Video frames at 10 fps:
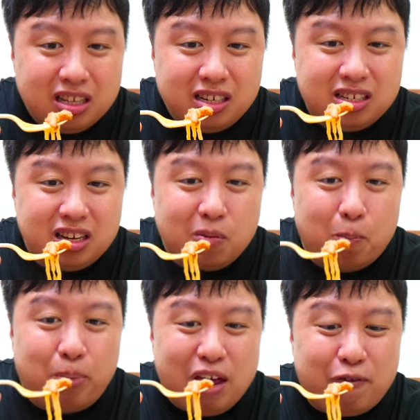This is
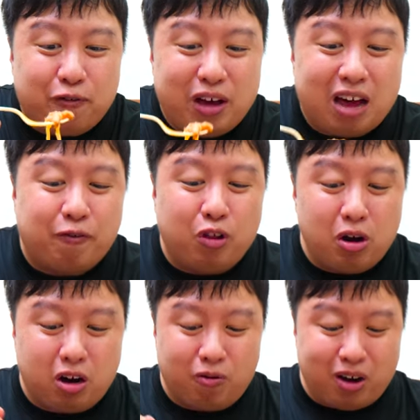just beef fat
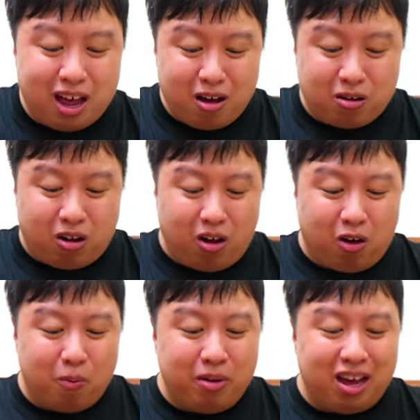floating around.
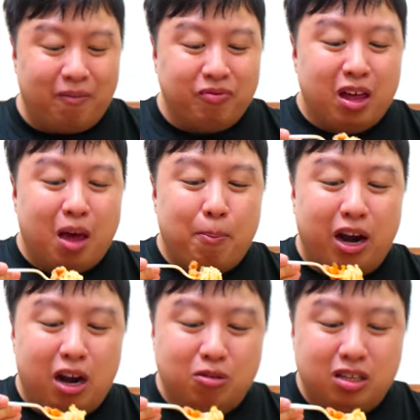Oh man.
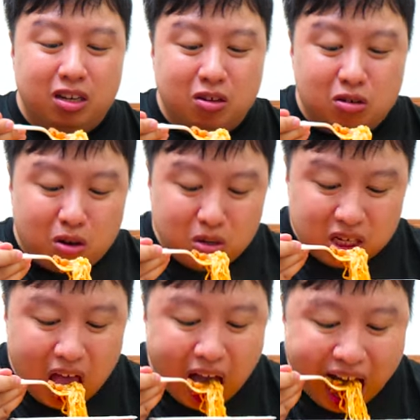Pair it with the noodles.